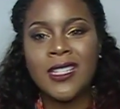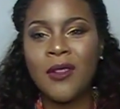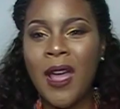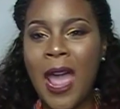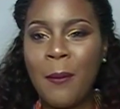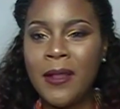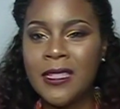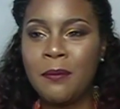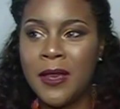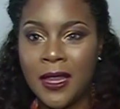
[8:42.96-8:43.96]
I just so
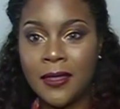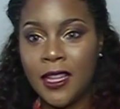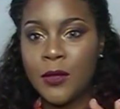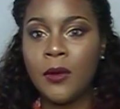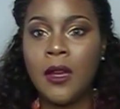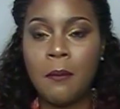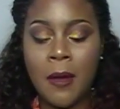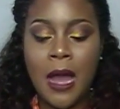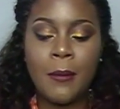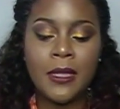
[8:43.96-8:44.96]
happened to pick
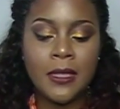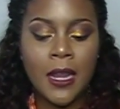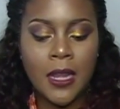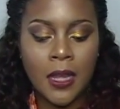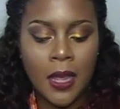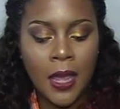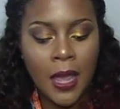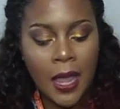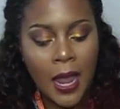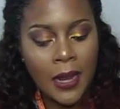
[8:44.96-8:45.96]
this one up by mistake,